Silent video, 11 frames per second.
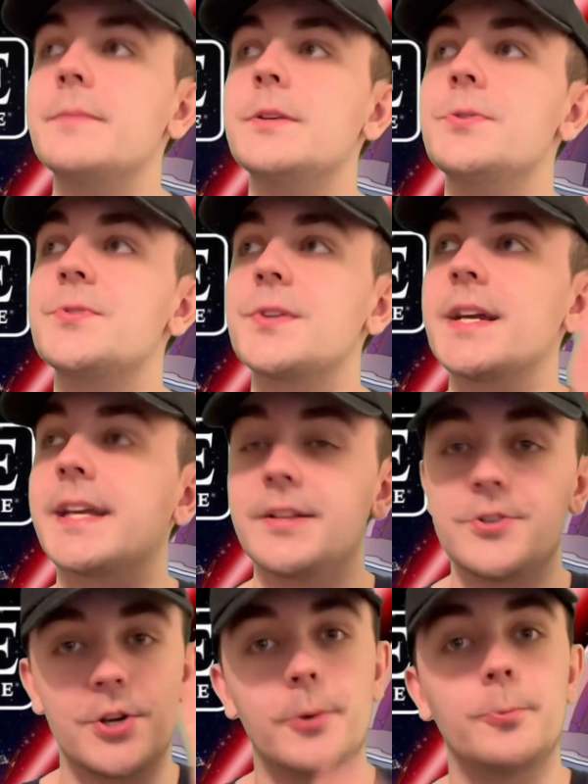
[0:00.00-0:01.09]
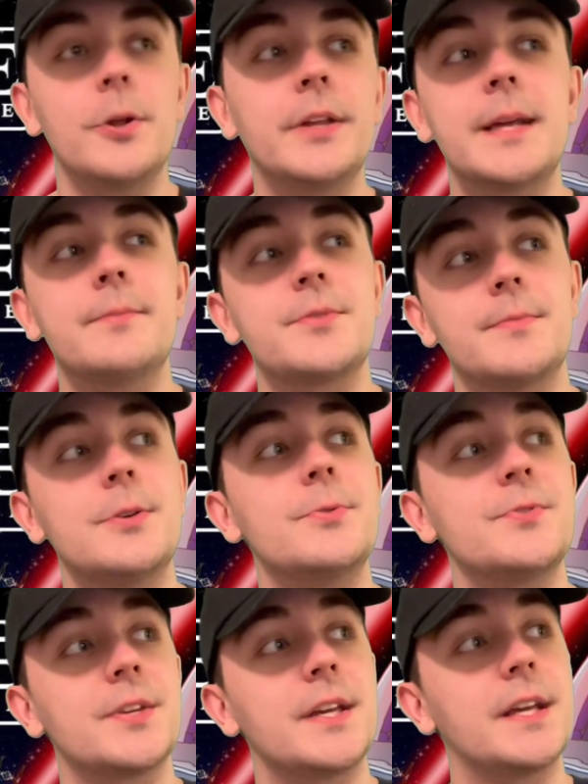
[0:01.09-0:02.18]
music and John Williams
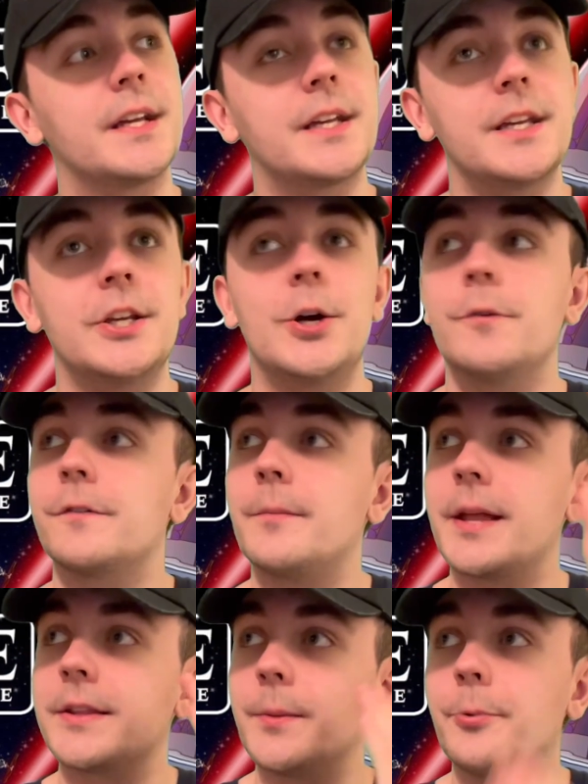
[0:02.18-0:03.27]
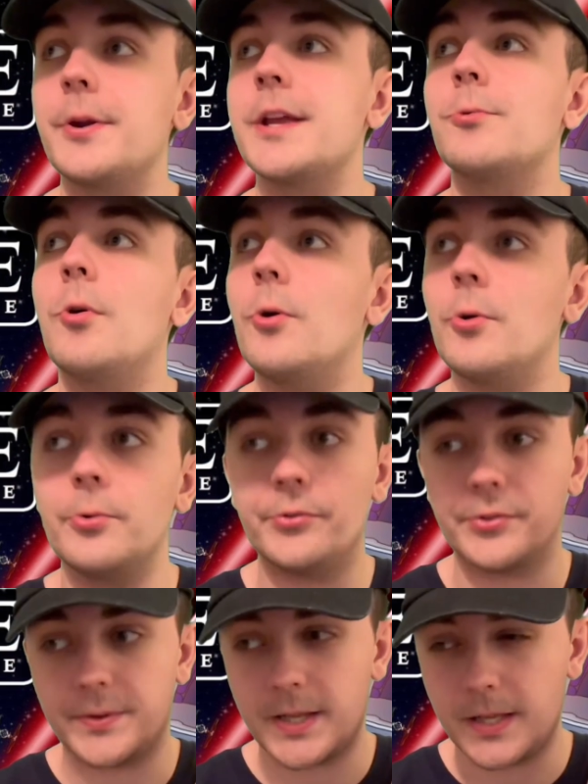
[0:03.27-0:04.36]
music, you know, from, like, the
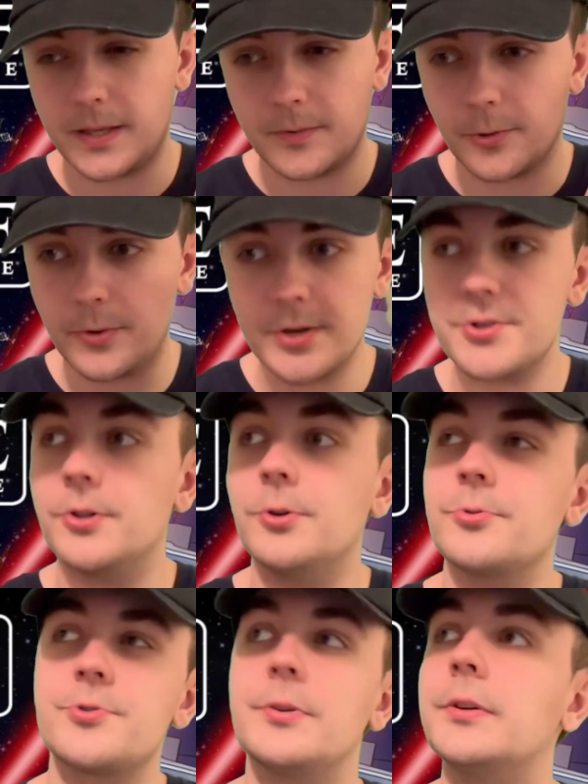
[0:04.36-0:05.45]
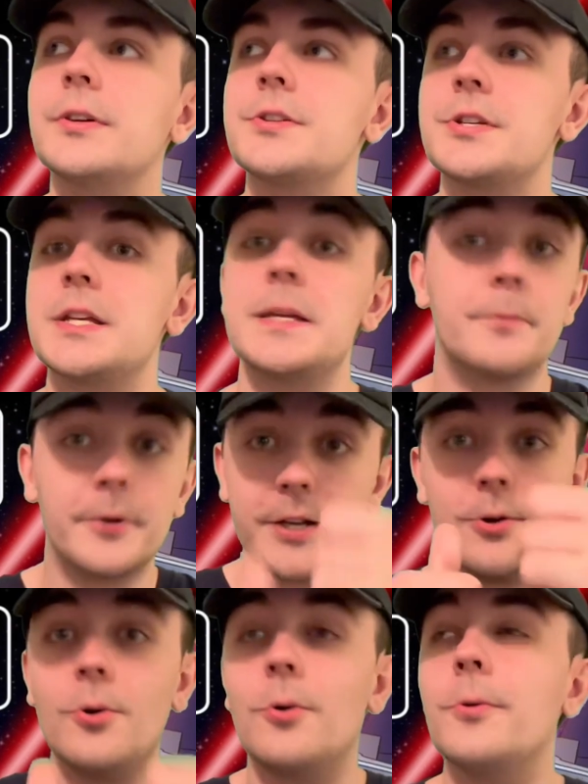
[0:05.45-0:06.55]
prequels and the original trilogy, pretty
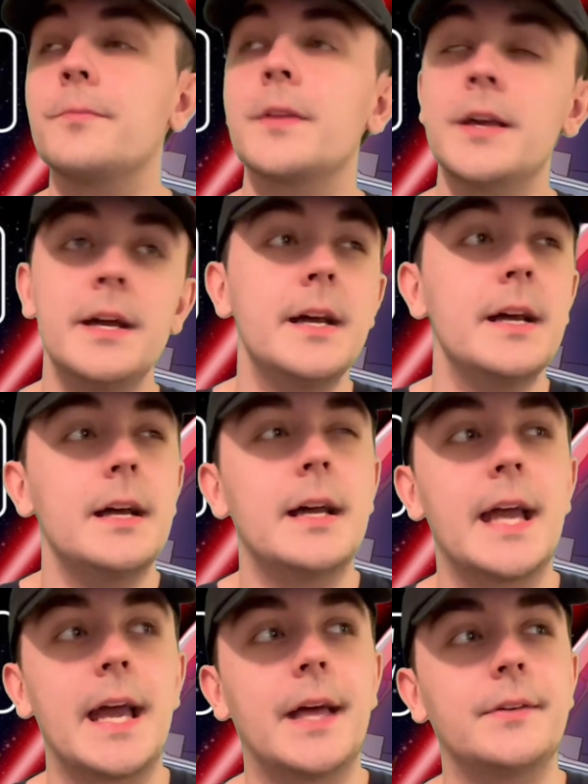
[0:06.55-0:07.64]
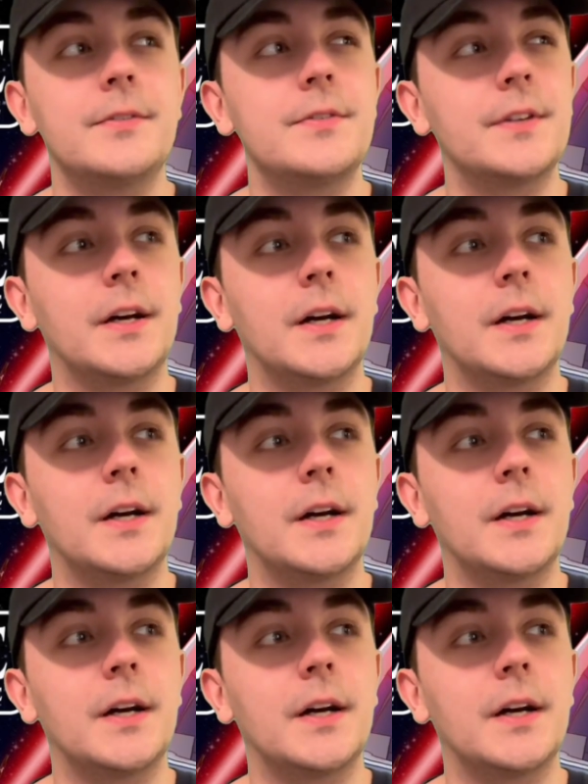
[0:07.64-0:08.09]
cool. And,